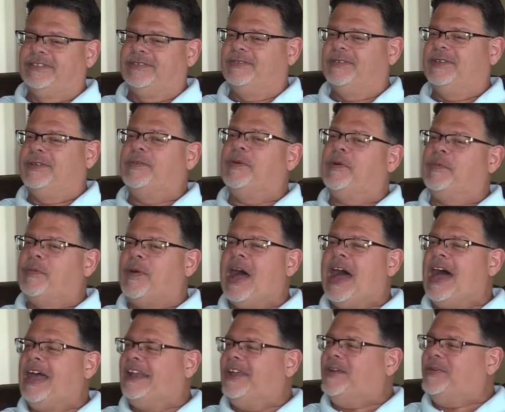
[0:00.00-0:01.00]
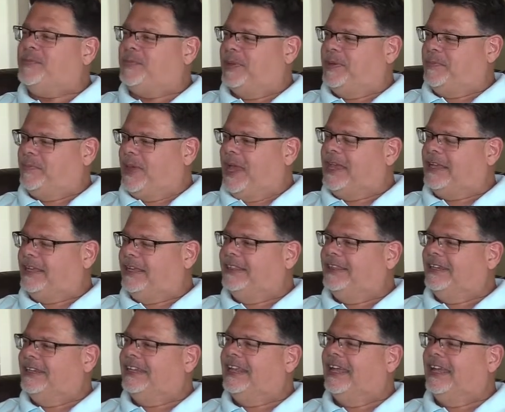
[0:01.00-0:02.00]
wide open back in
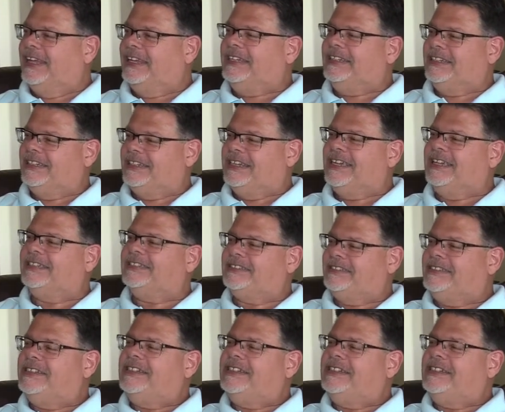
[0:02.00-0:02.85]
the day, you know.